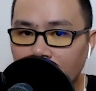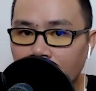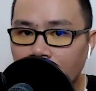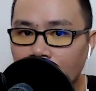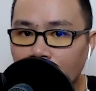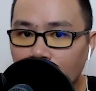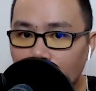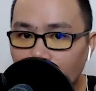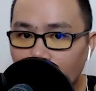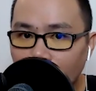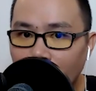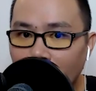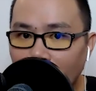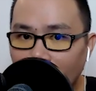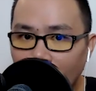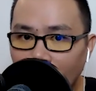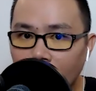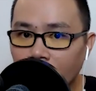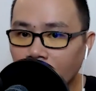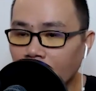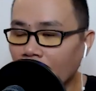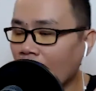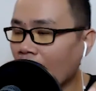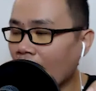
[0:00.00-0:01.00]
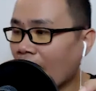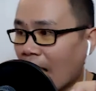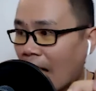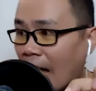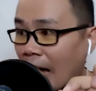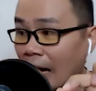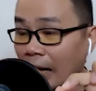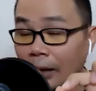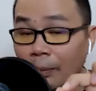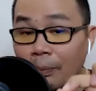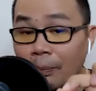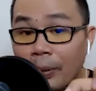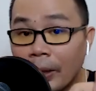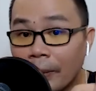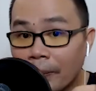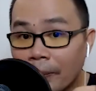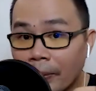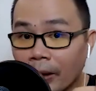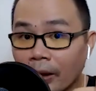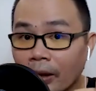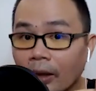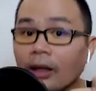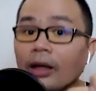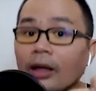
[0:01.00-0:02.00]
so that other
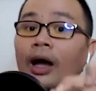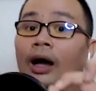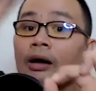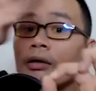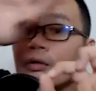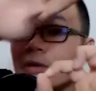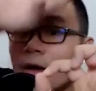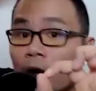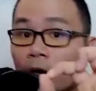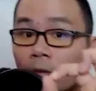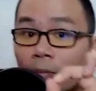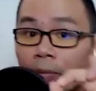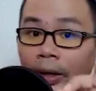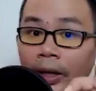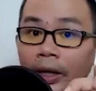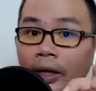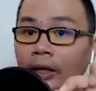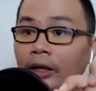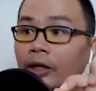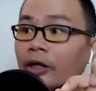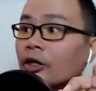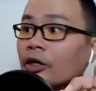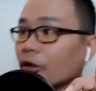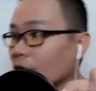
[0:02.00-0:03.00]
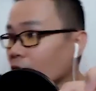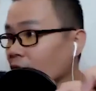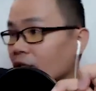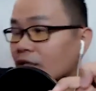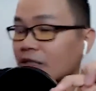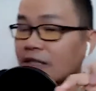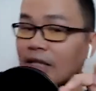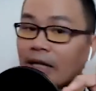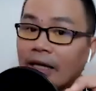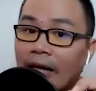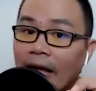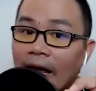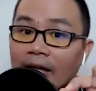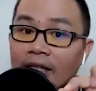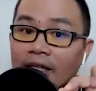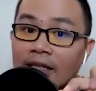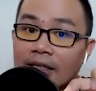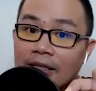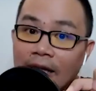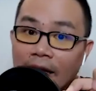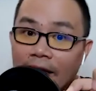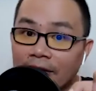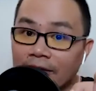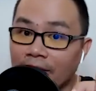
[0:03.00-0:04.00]
people around me going to start
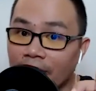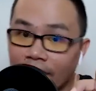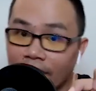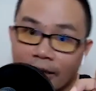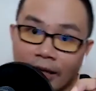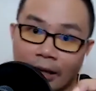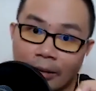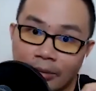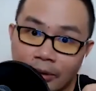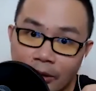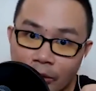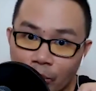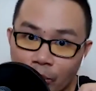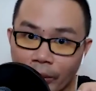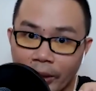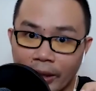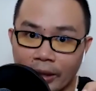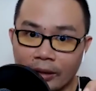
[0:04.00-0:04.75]
exercise 3 times a week.